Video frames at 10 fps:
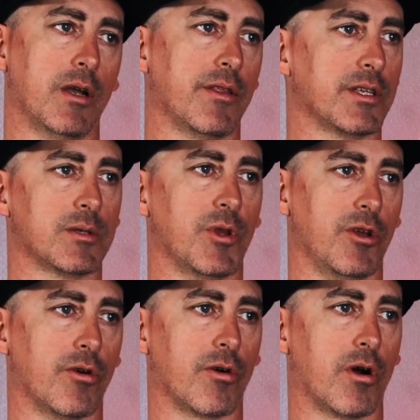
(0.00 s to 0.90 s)
I think some of the
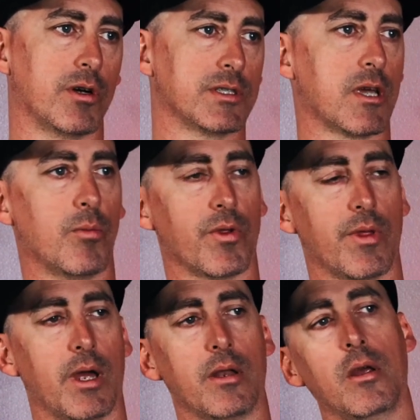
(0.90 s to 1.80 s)
Euro cars come with
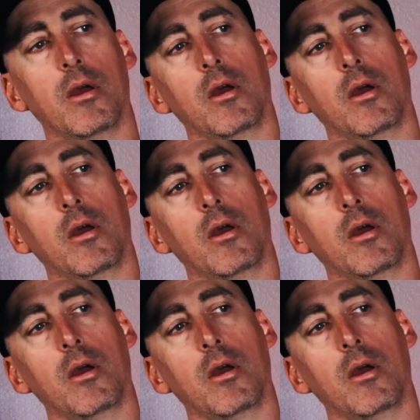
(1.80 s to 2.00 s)
that.